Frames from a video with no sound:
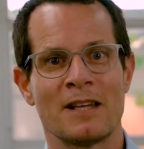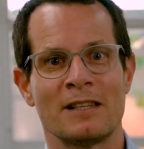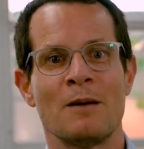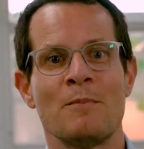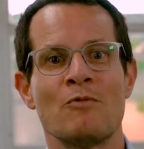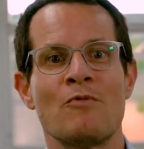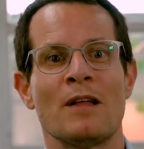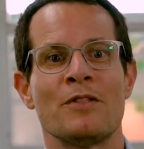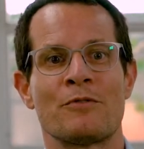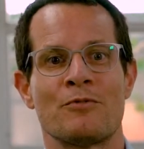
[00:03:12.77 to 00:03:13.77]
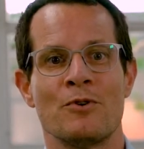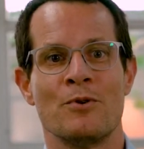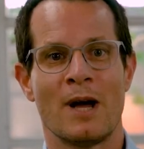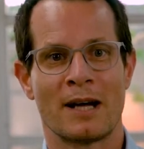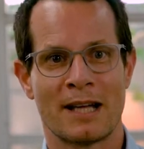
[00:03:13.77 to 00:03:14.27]
let me run
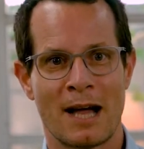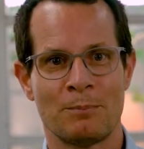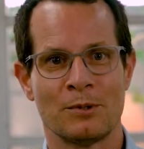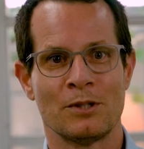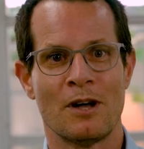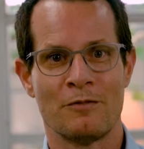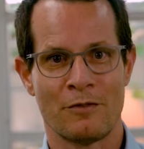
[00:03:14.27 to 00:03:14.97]
through a couple of the